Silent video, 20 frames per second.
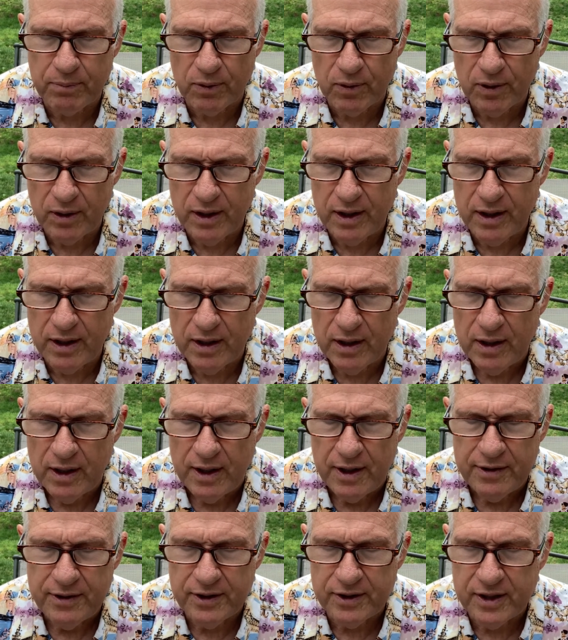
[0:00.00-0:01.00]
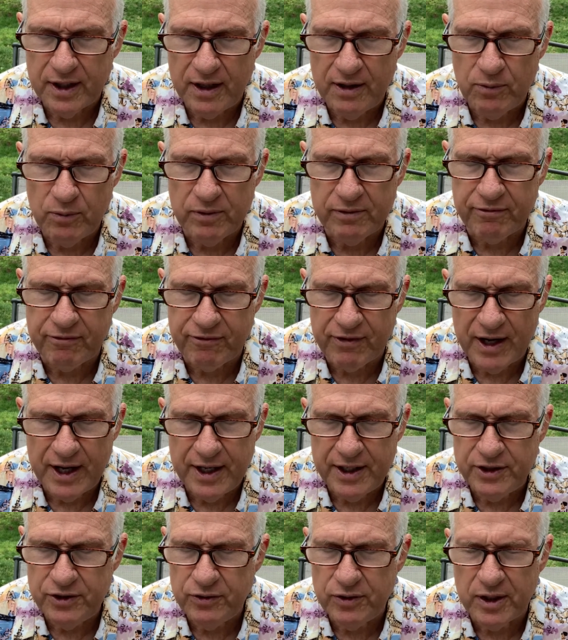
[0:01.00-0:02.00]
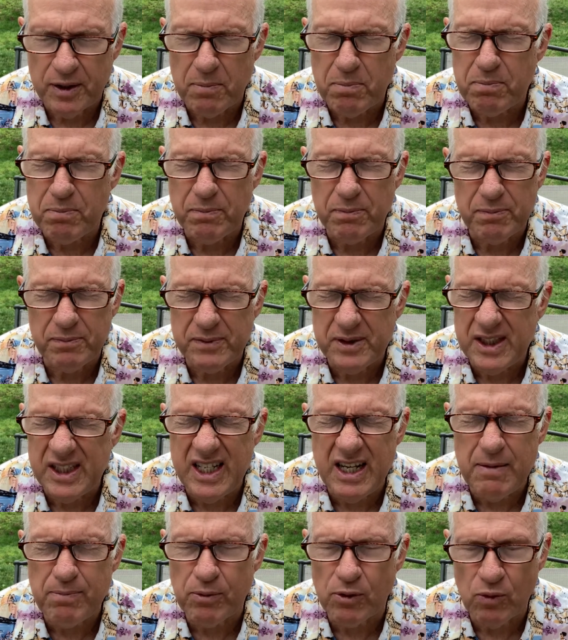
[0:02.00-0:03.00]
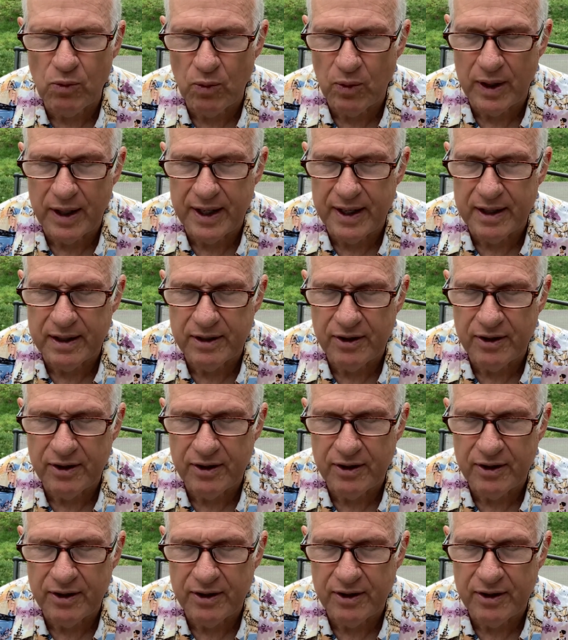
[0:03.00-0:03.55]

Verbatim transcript: pray that they would find you in a deeper way.